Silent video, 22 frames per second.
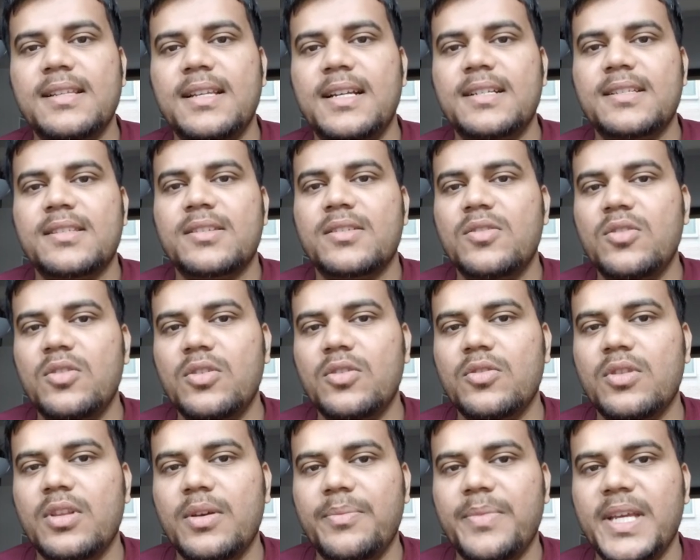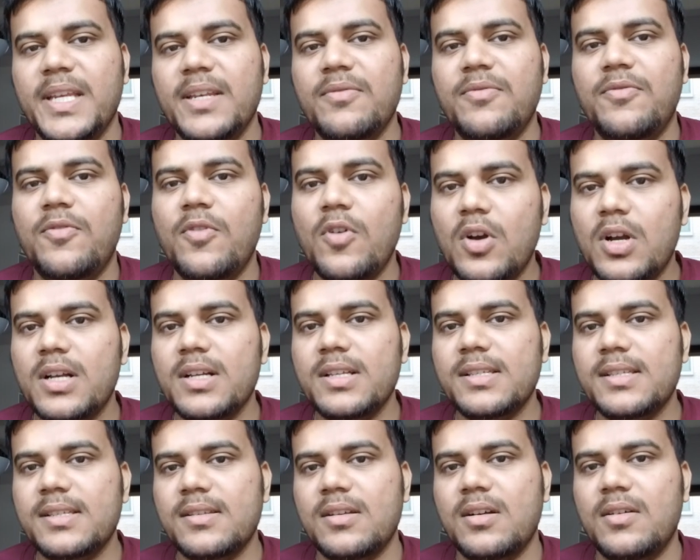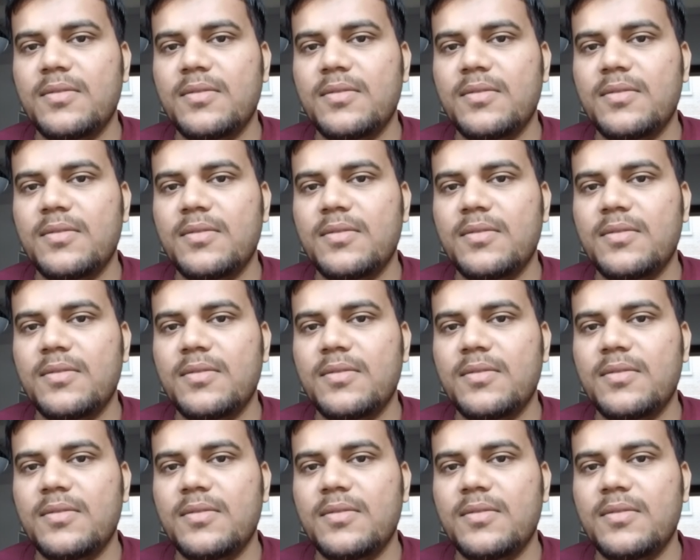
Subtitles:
let's go to the main focus